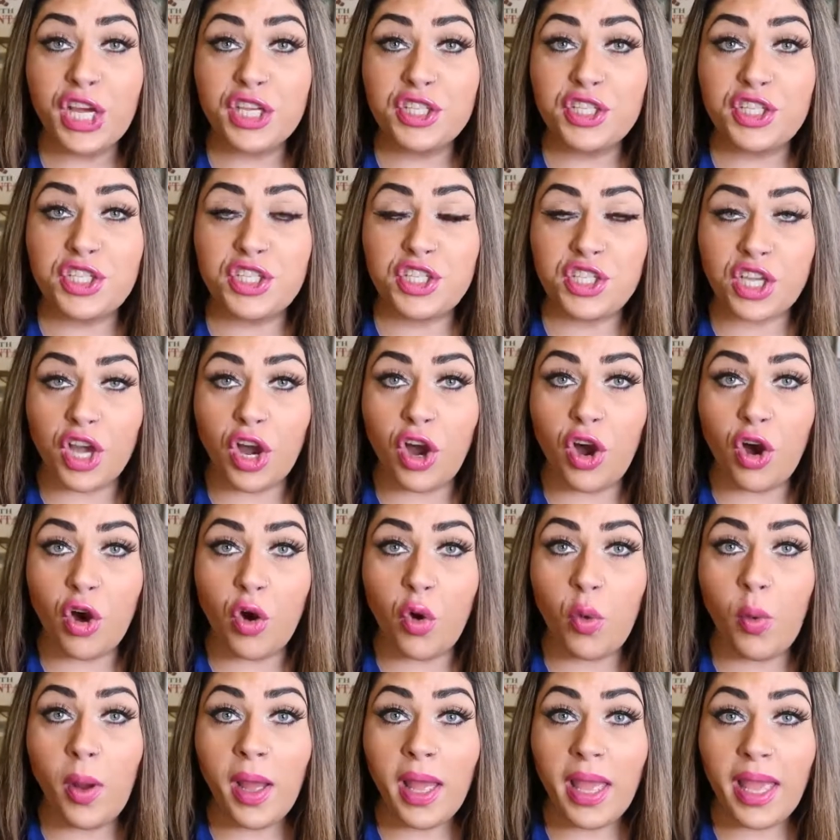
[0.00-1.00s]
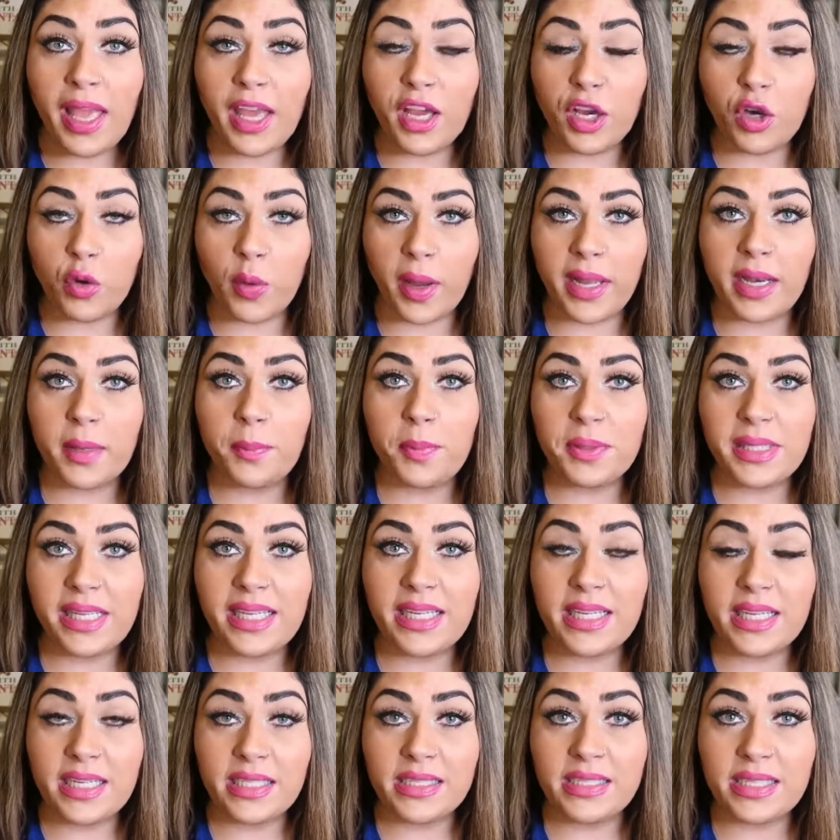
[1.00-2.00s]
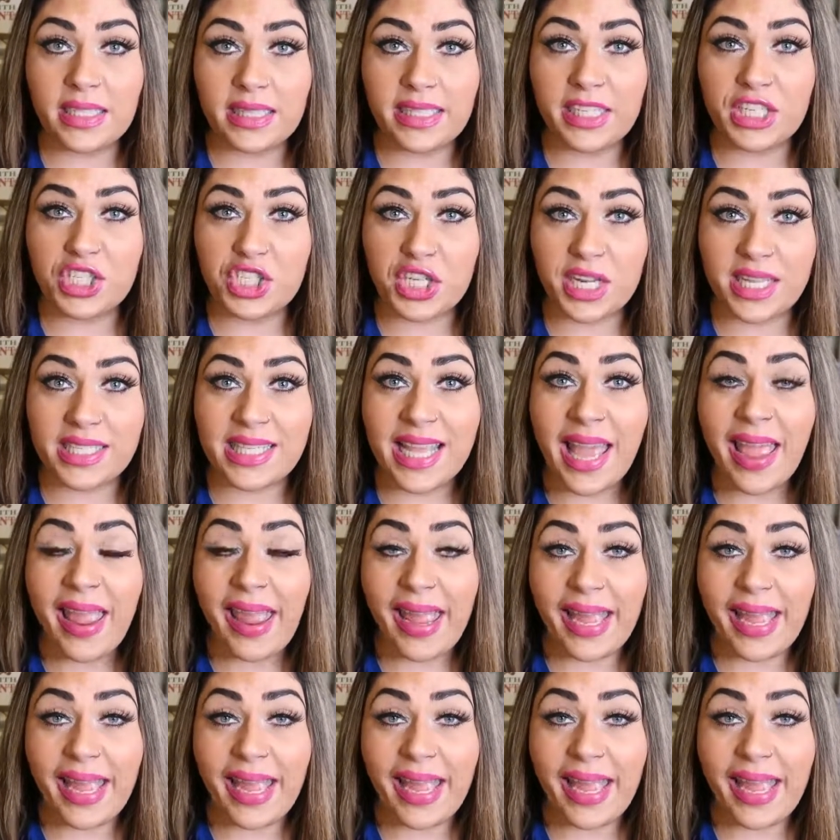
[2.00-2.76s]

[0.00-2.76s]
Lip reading: So incredibly delicious.